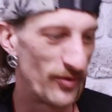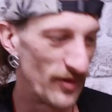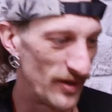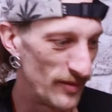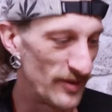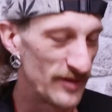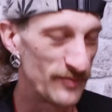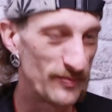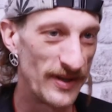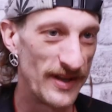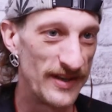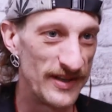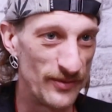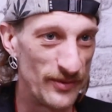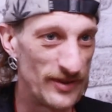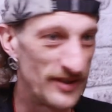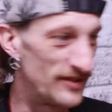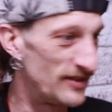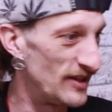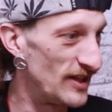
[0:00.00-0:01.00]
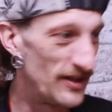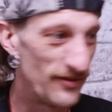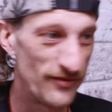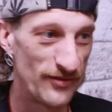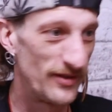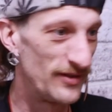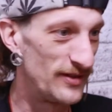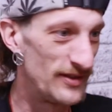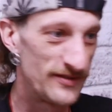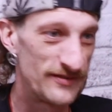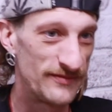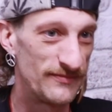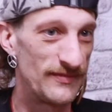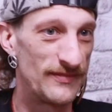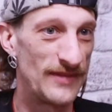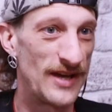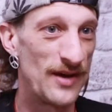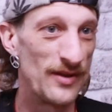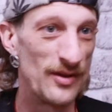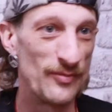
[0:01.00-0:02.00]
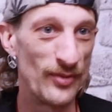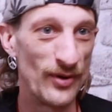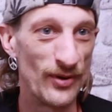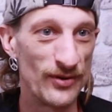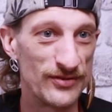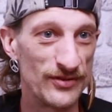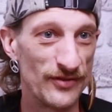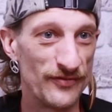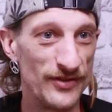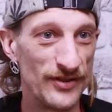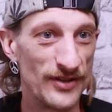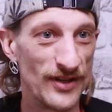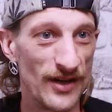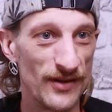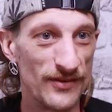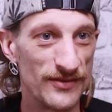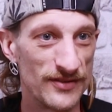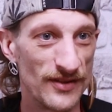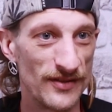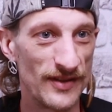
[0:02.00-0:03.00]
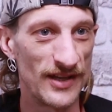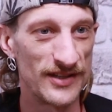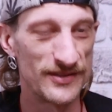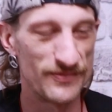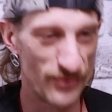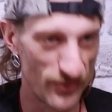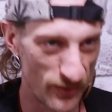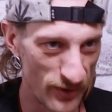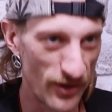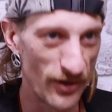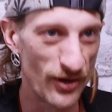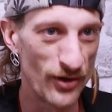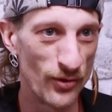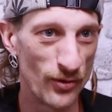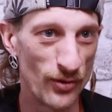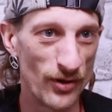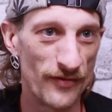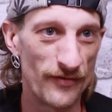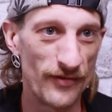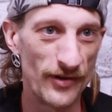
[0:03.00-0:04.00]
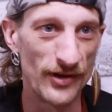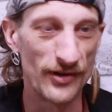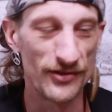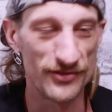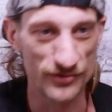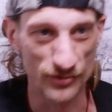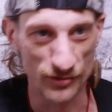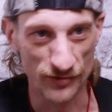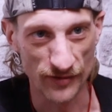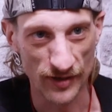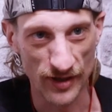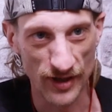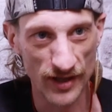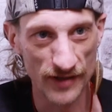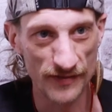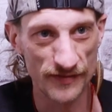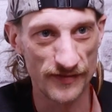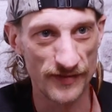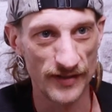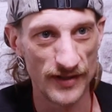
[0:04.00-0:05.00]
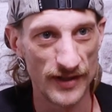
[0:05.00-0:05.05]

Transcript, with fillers: premix blend that we can deliver and it's out the box, off you go. So that's probably our core offering, our Saw for Life,